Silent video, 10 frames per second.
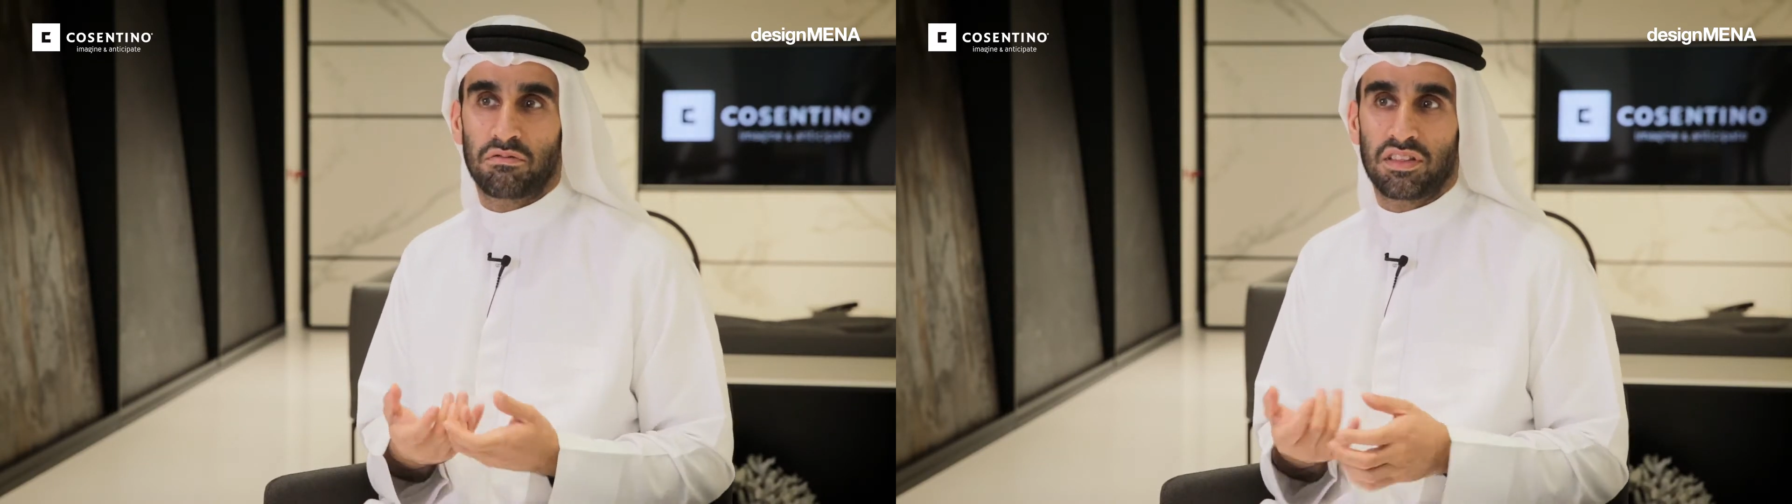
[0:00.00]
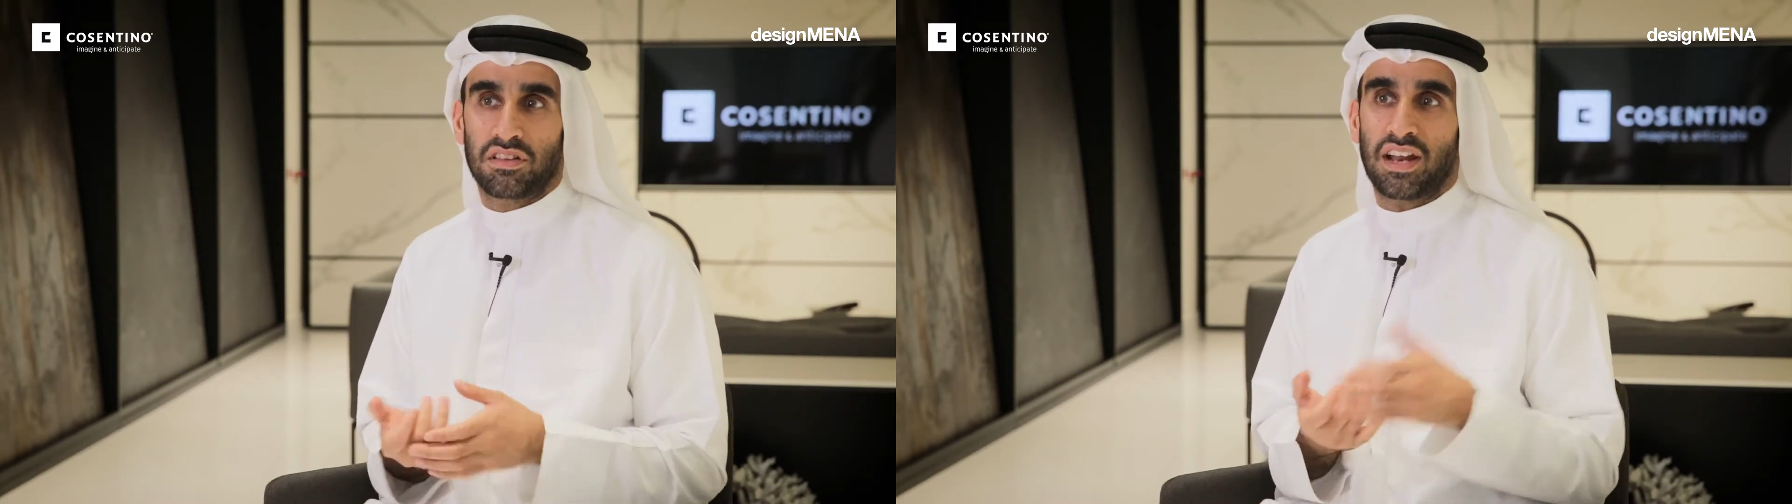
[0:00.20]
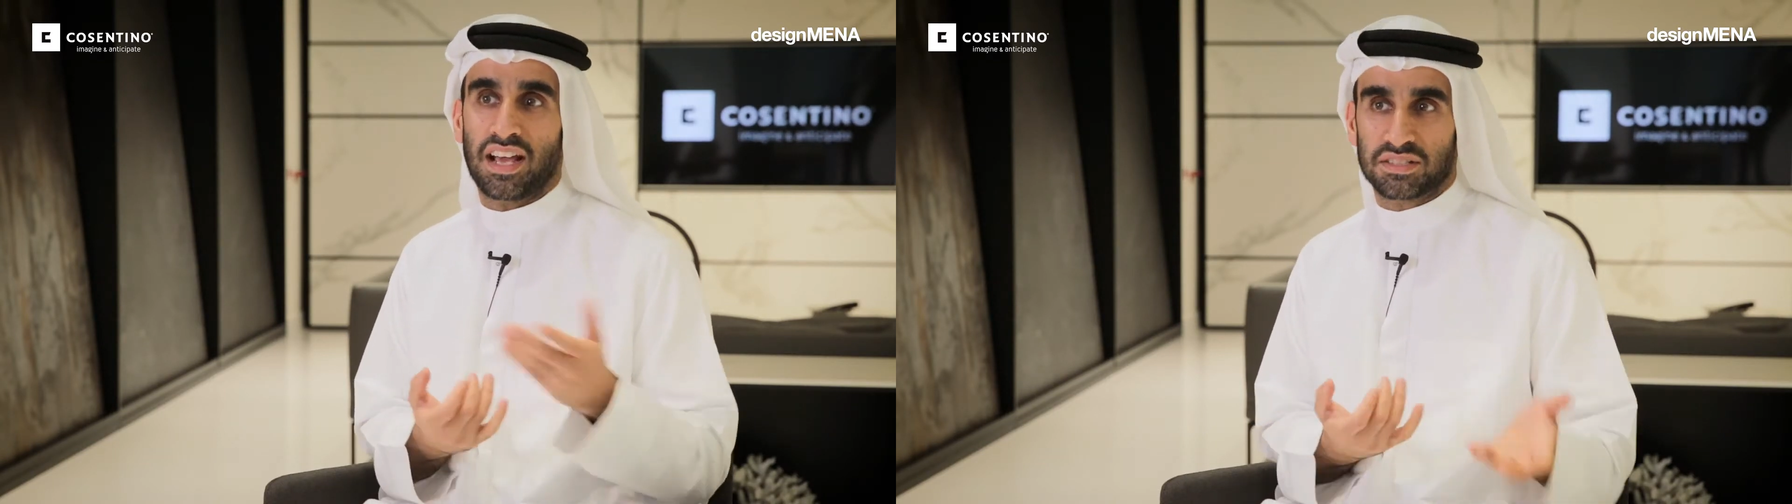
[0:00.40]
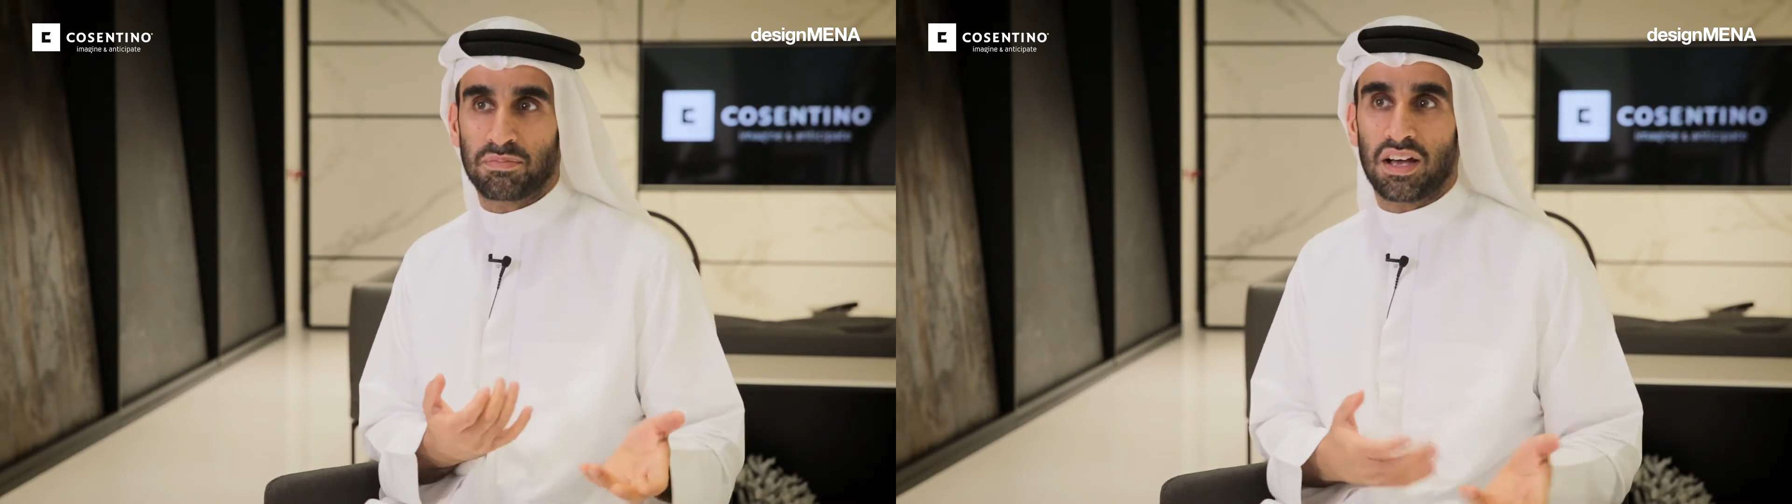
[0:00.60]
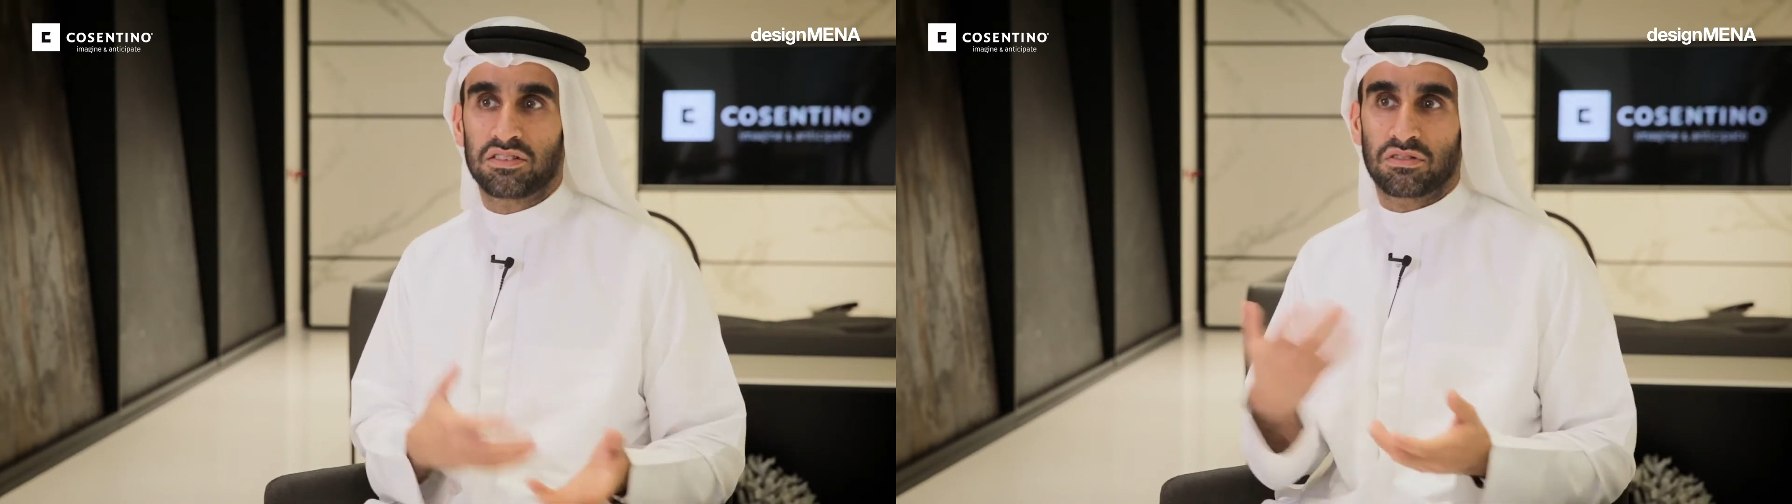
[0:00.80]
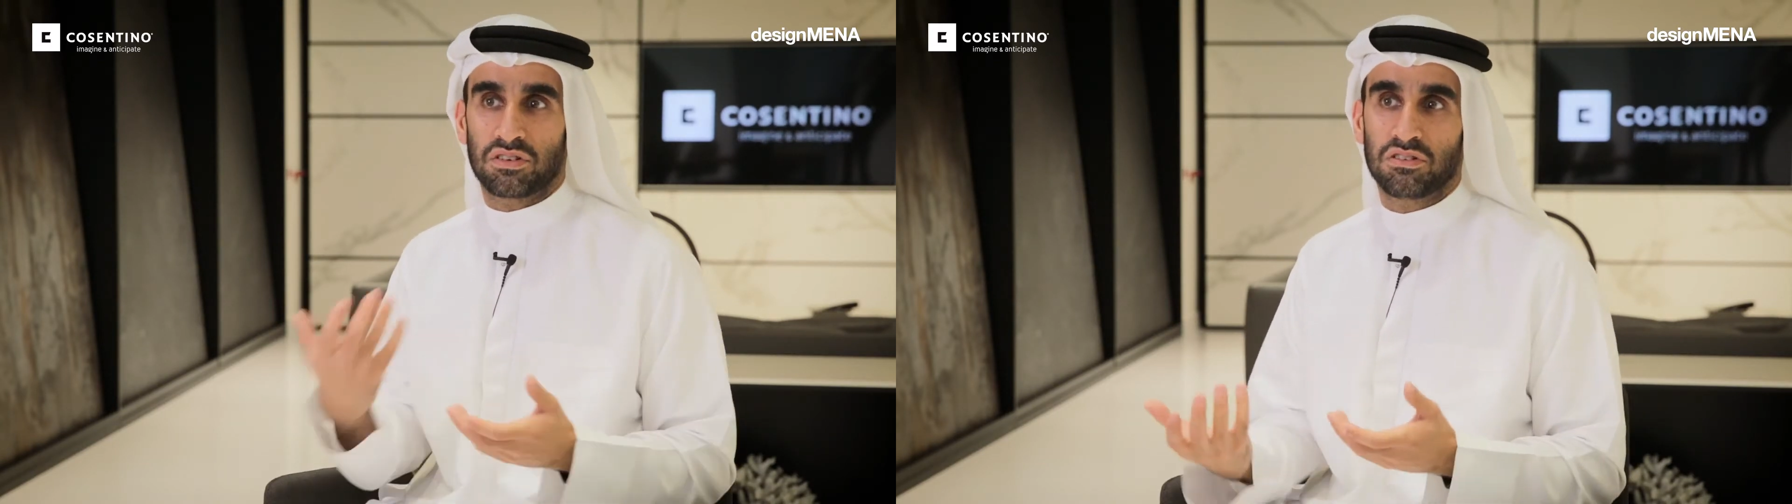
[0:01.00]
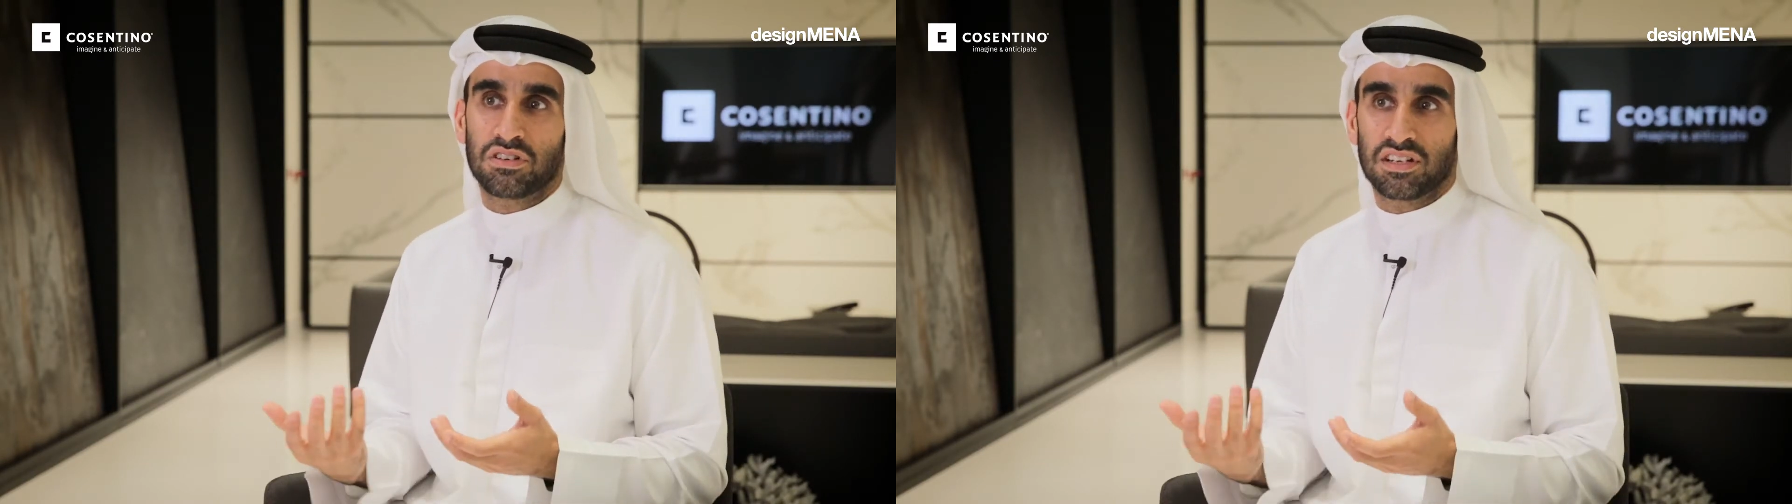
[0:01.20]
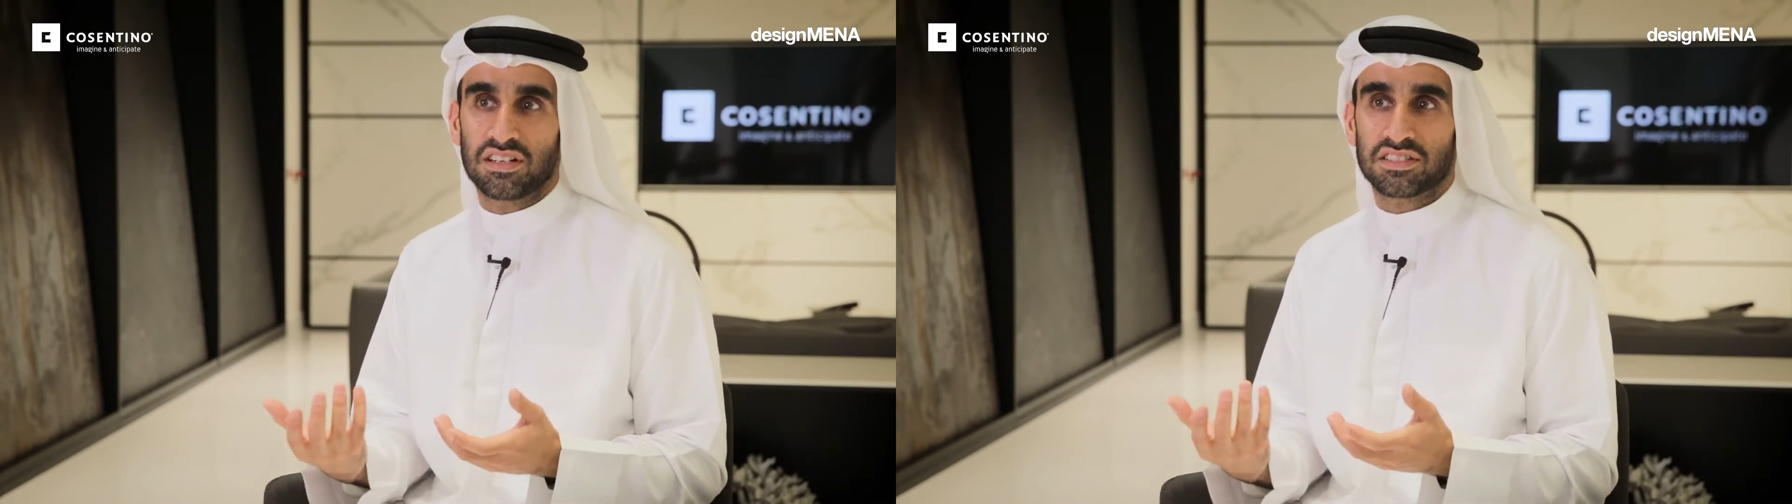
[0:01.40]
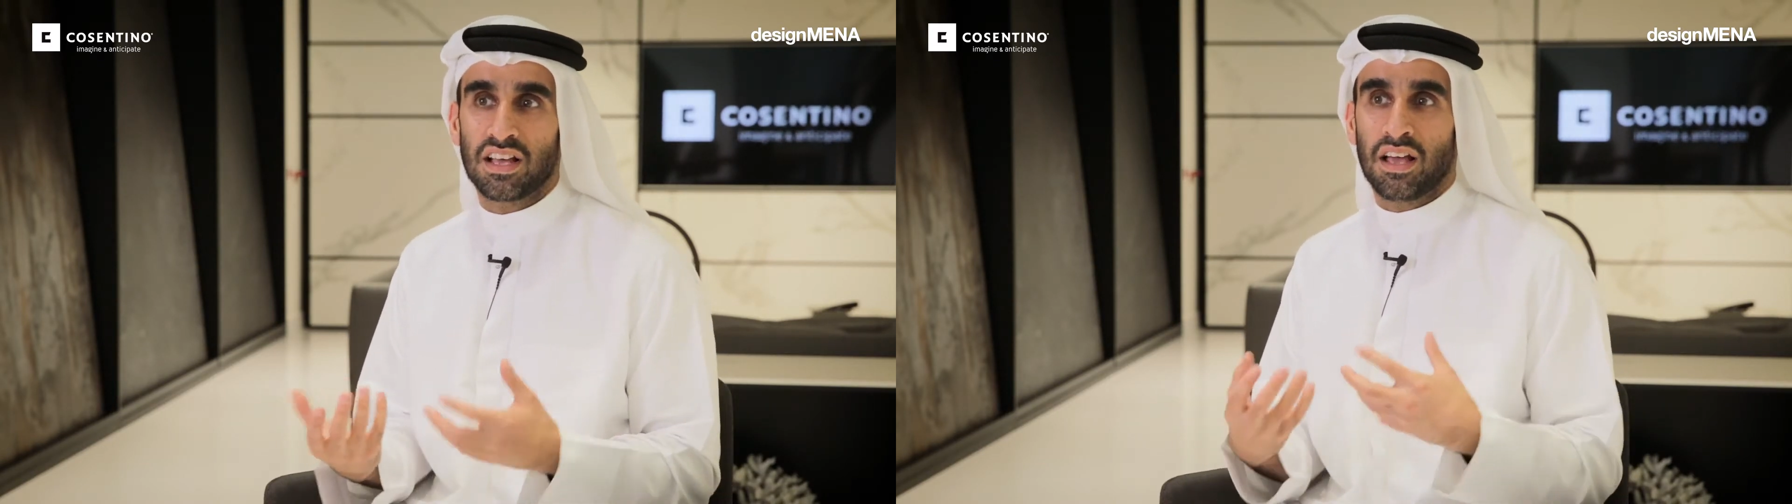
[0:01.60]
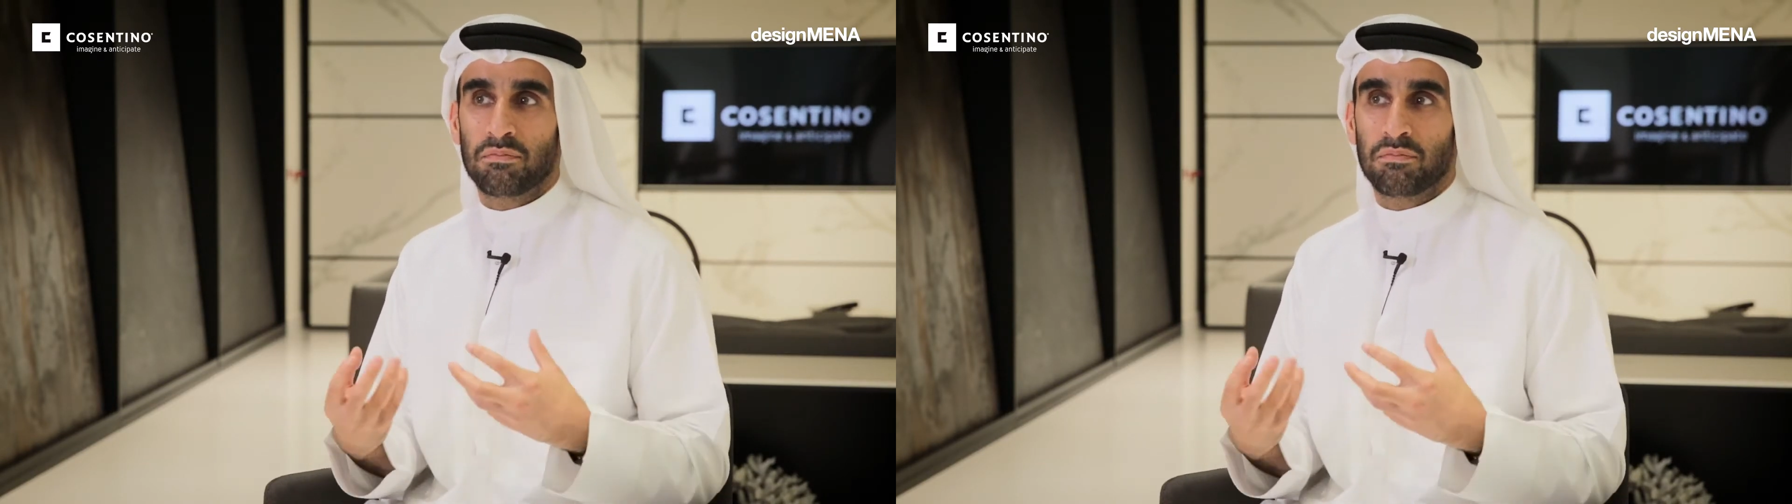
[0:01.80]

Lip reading: whether expat or locals,